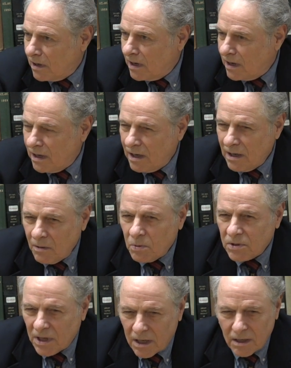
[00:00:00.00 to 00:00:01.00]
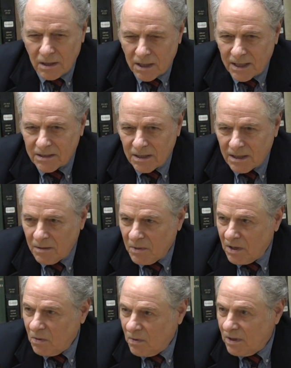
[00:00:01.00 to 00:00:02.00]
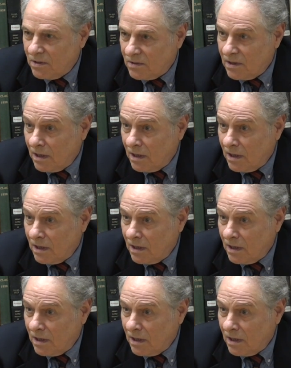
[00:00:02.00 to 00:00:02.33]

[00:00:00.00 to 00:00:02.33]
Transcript: And it, it was kind of classic in many ways.